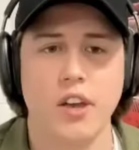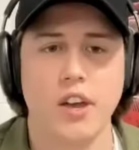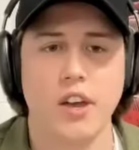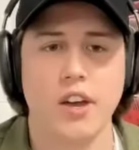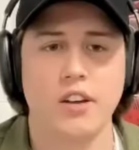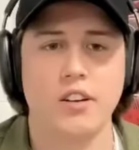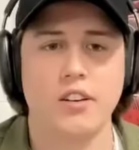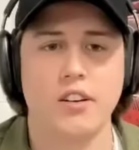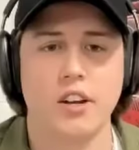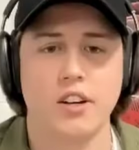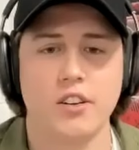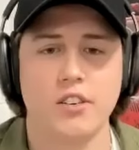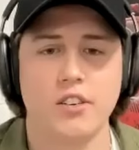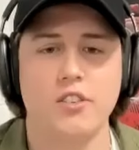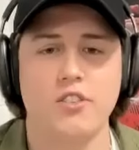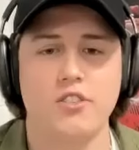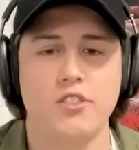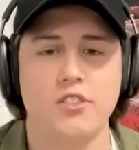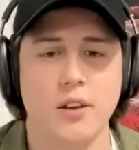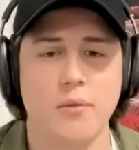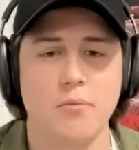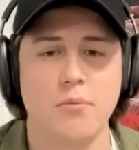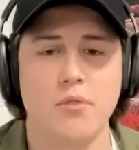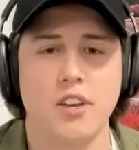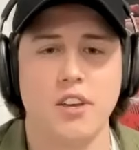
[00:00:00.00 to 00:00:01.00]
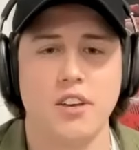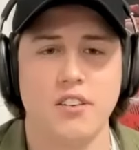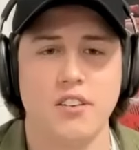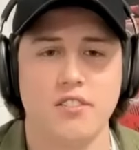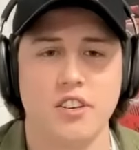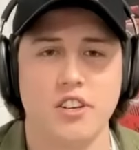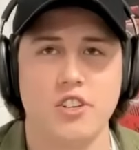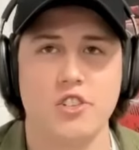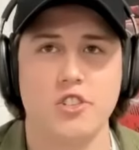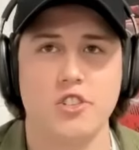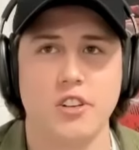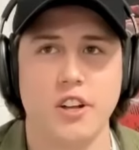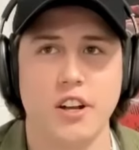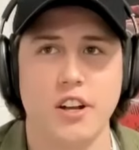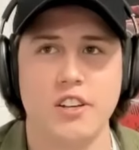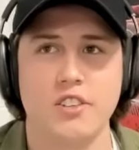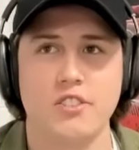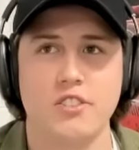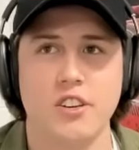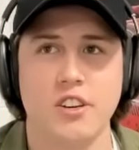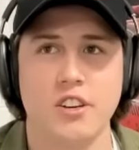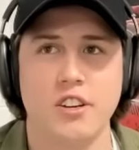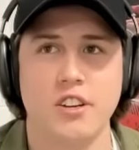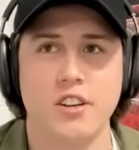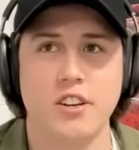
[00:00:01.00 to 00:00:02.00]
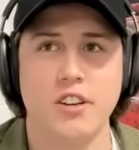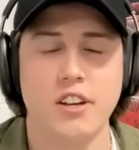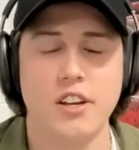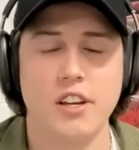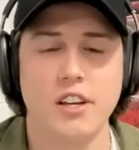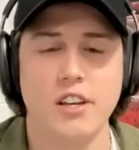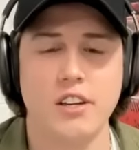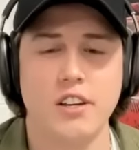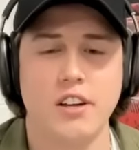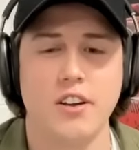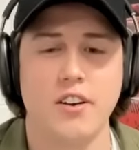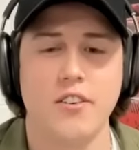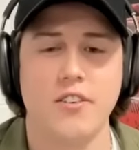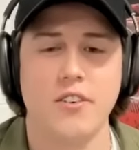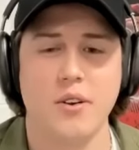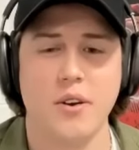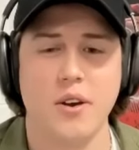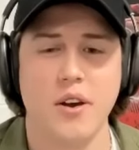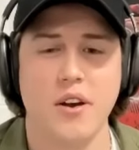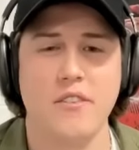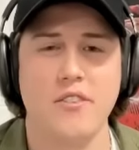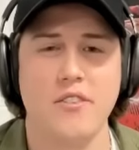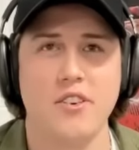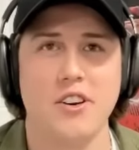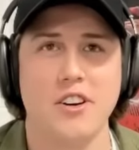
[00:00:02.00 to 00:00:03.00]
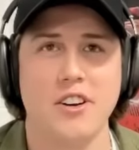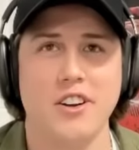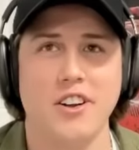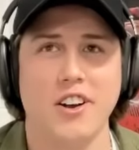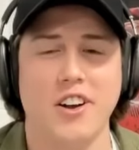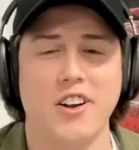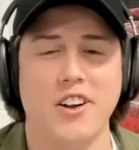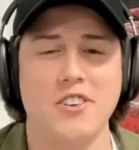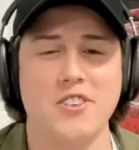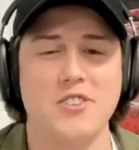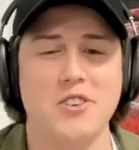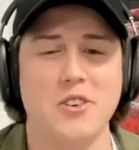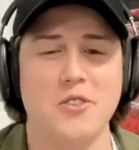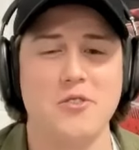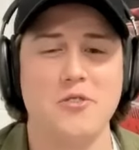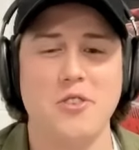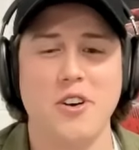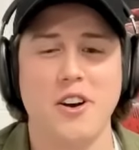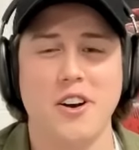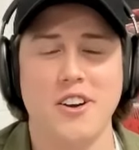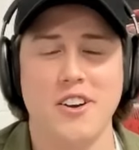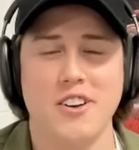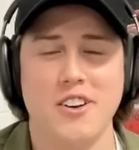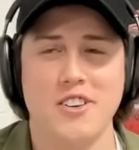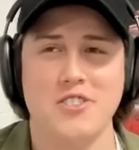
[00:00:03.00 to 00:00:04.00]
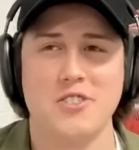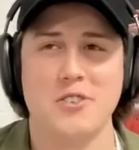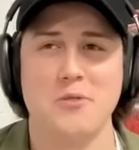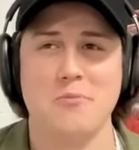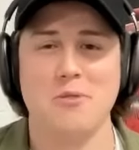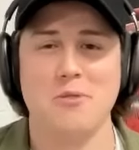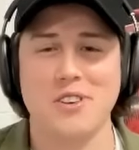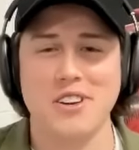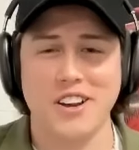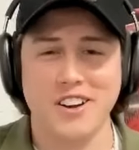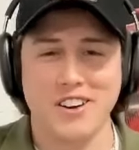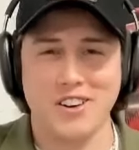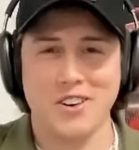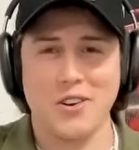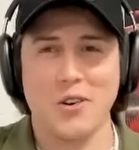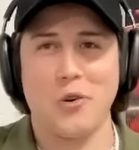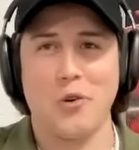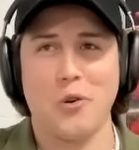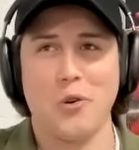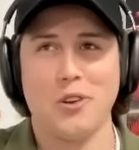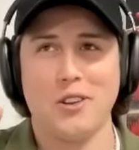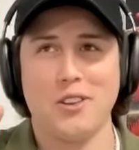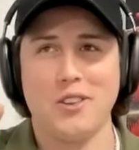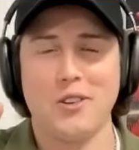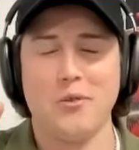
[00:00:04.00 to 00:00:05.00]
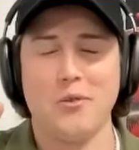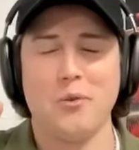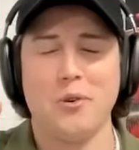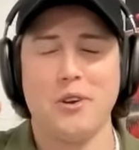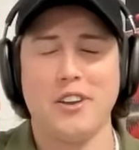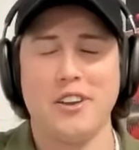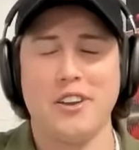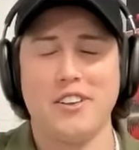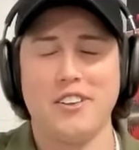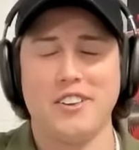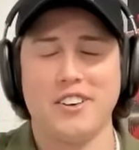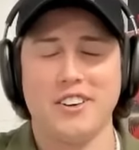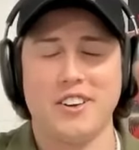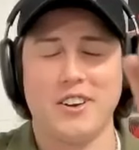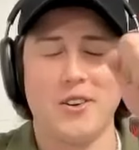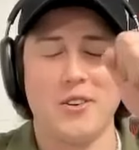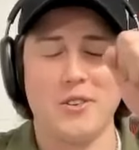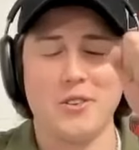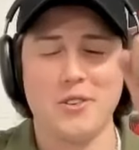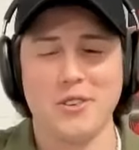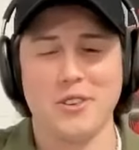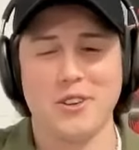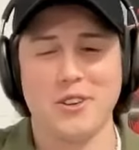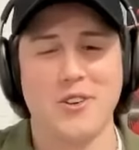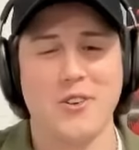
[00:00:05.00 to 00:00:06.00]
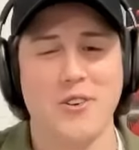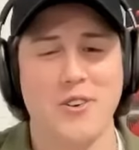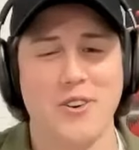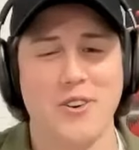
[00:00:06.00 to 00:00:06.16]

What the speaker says: Oh yeah, I do the same thing. Visualize it. Have you ever gone so far as you pretend you're holding the wheel and go through the